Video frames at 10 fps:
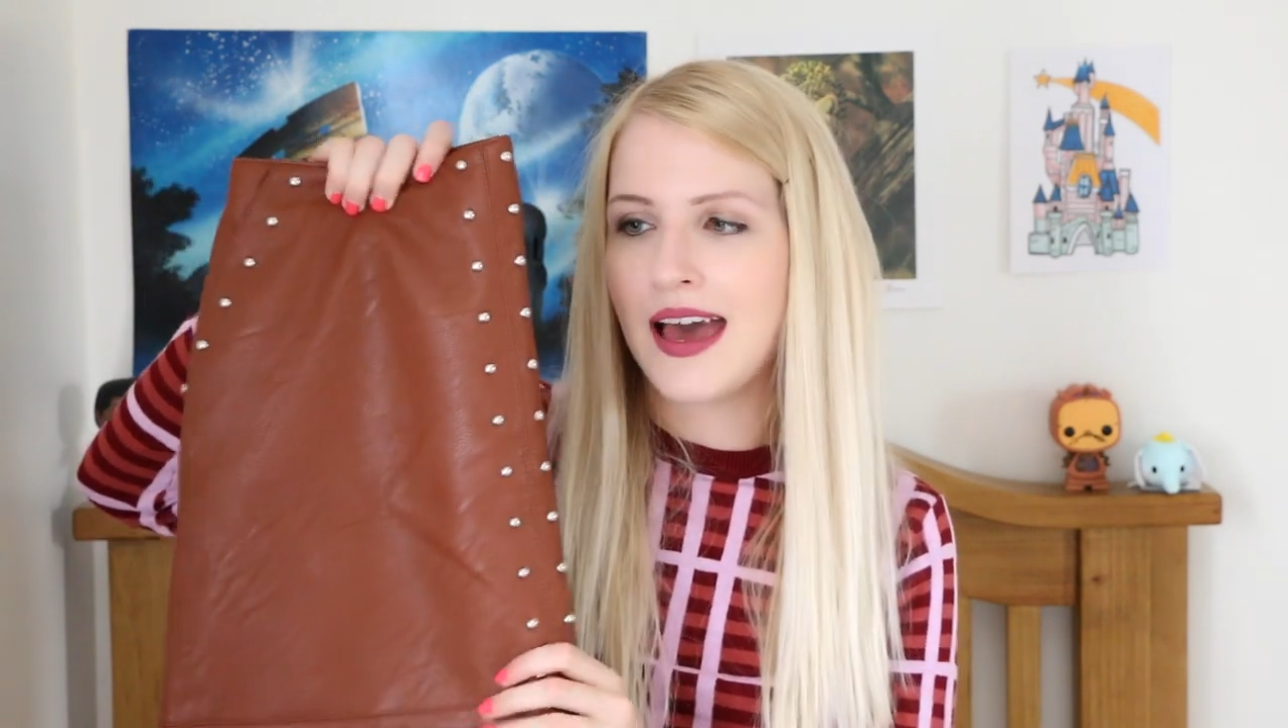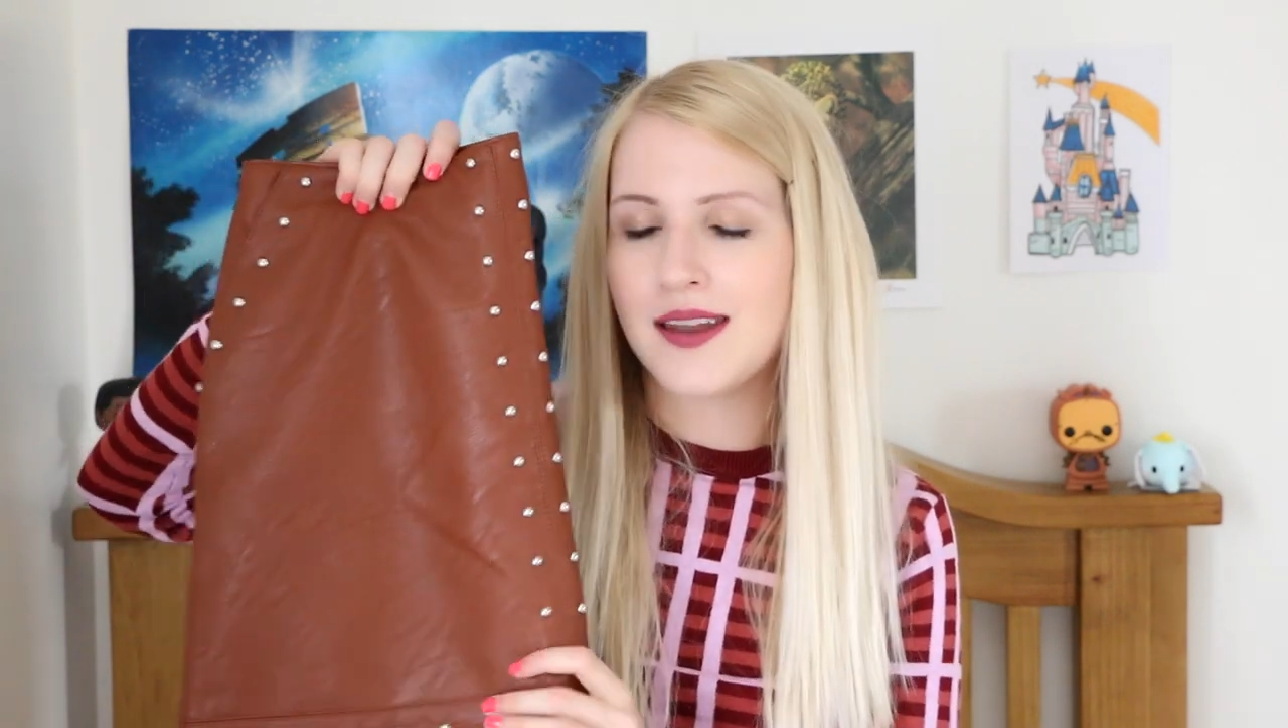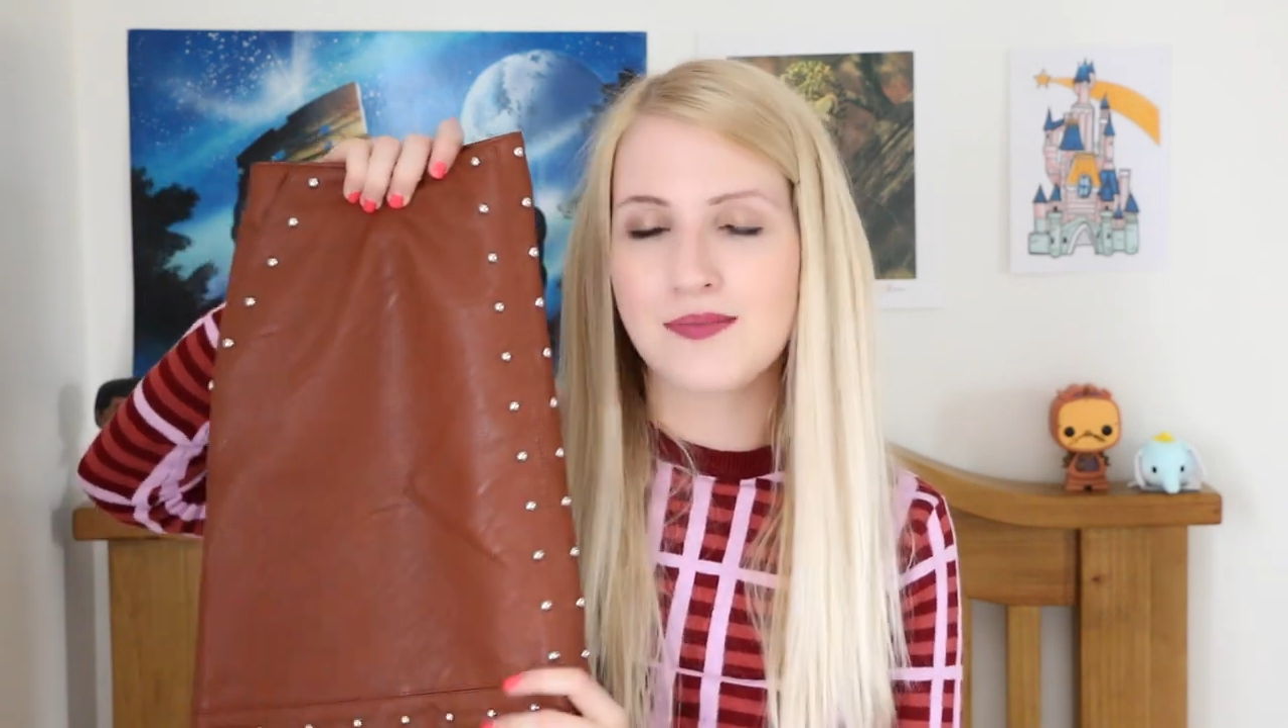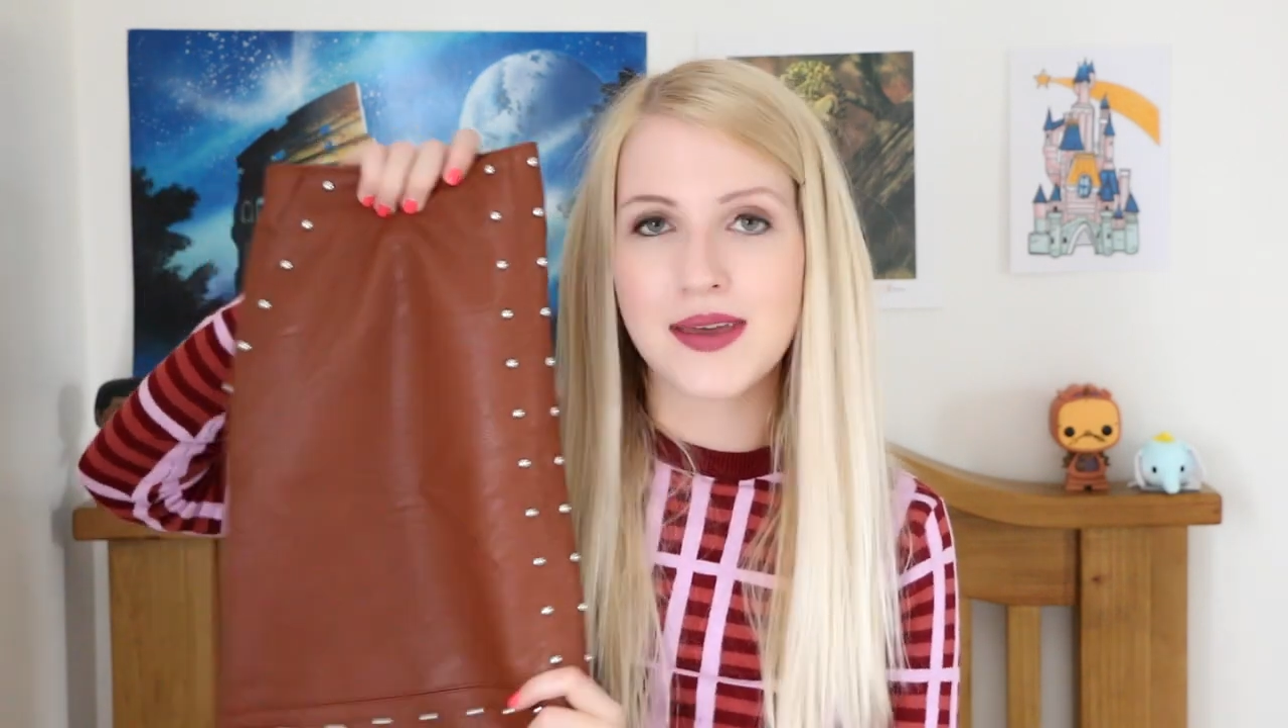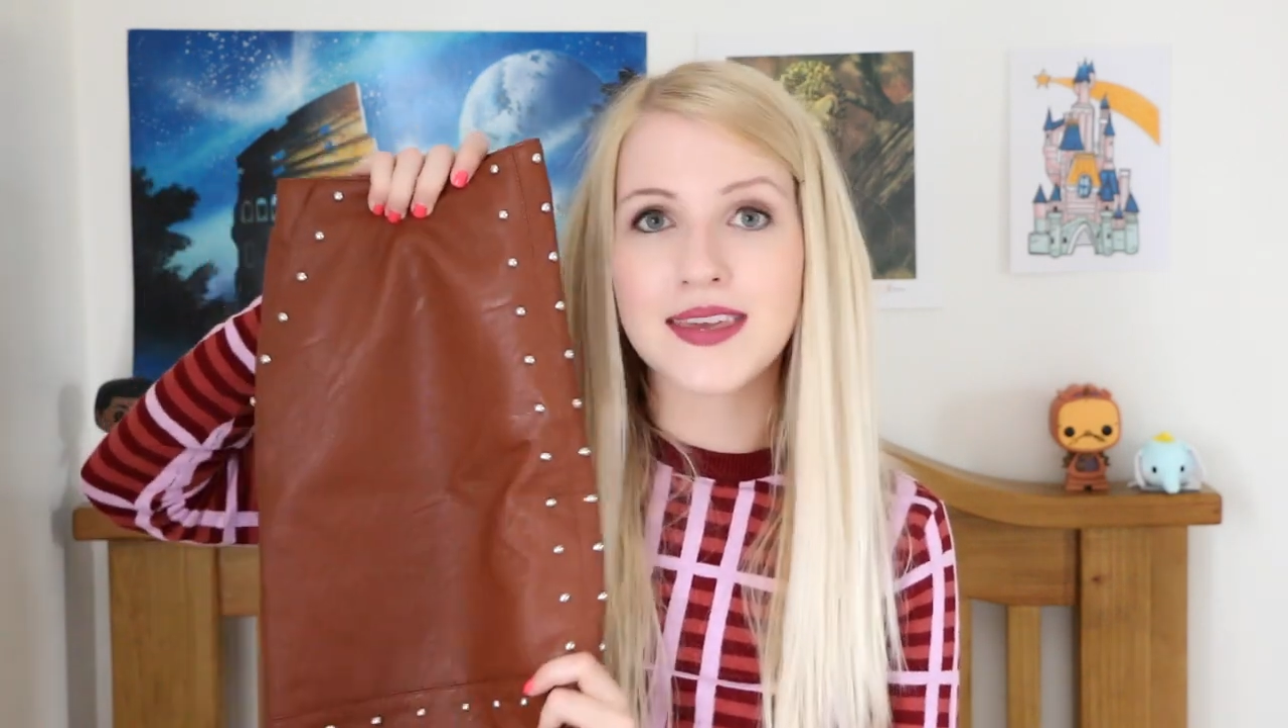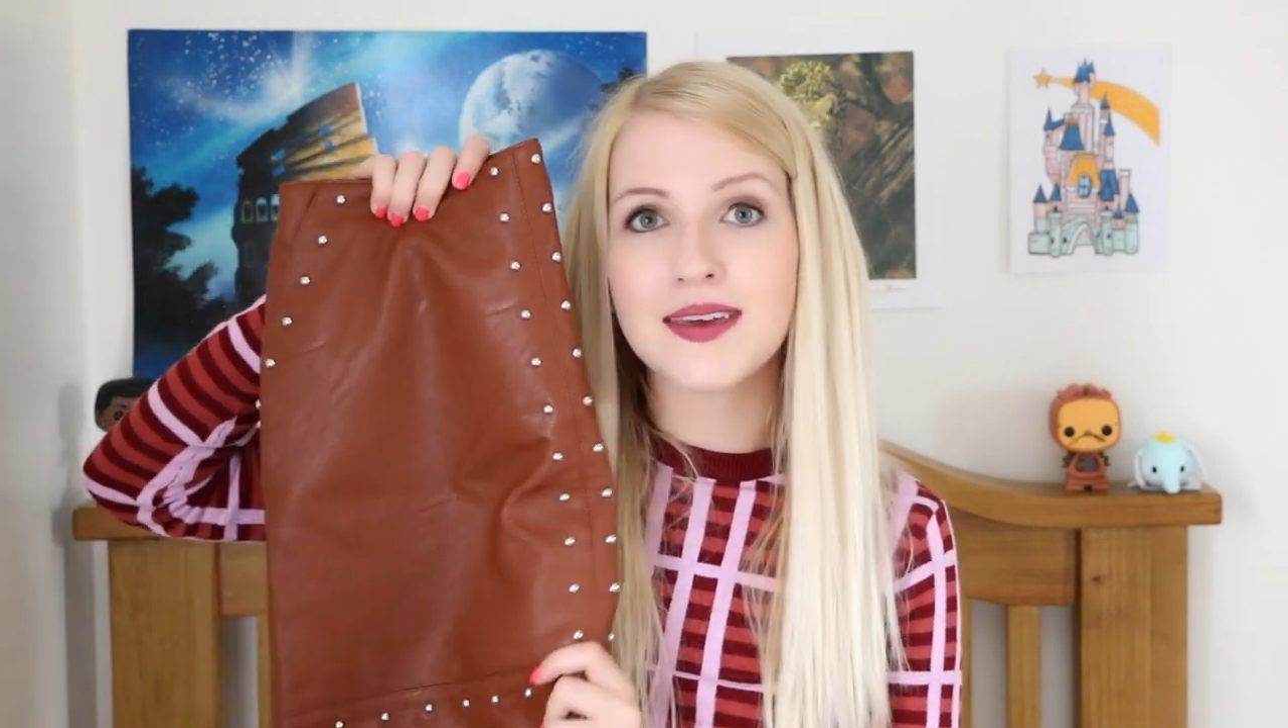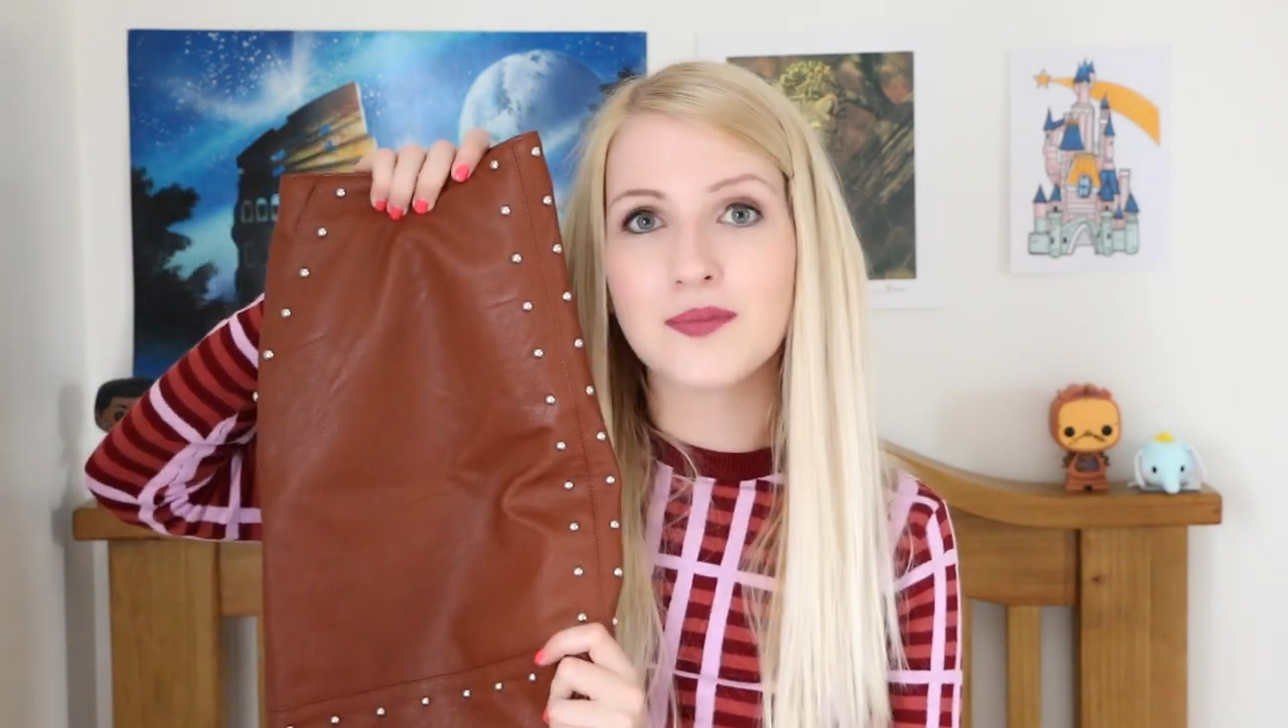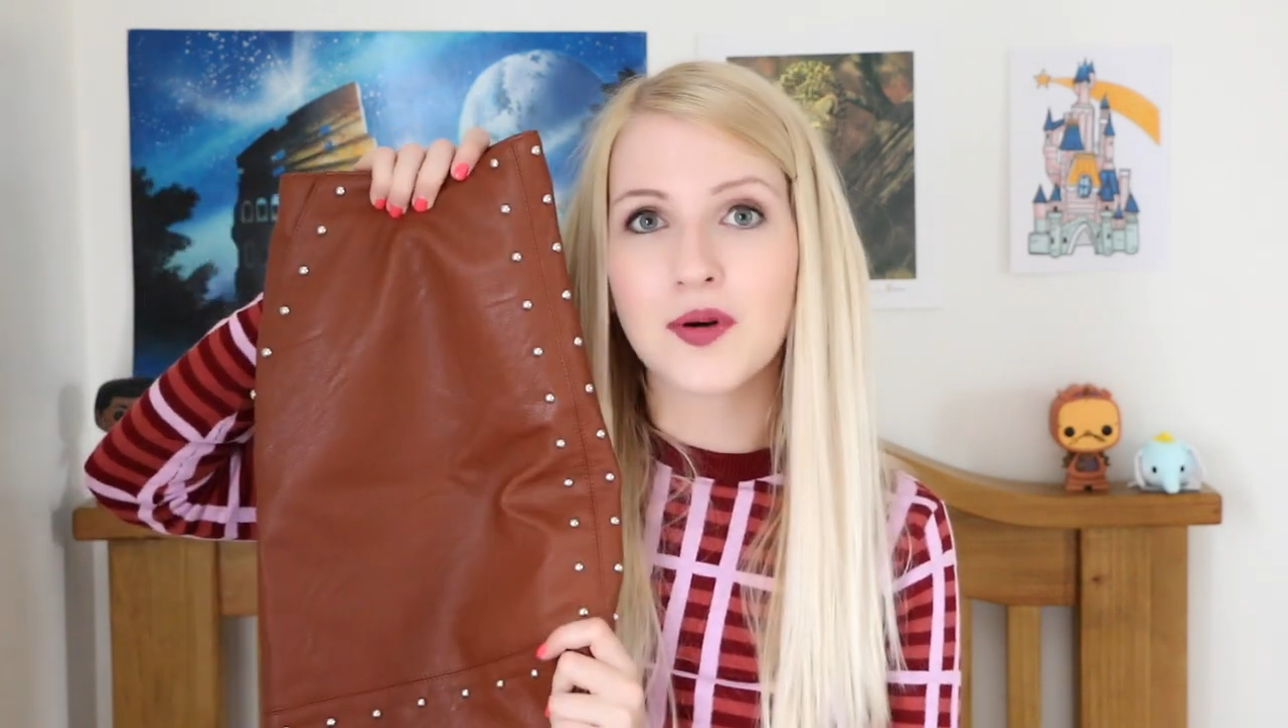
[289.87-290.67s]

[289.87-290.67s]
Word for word: and make it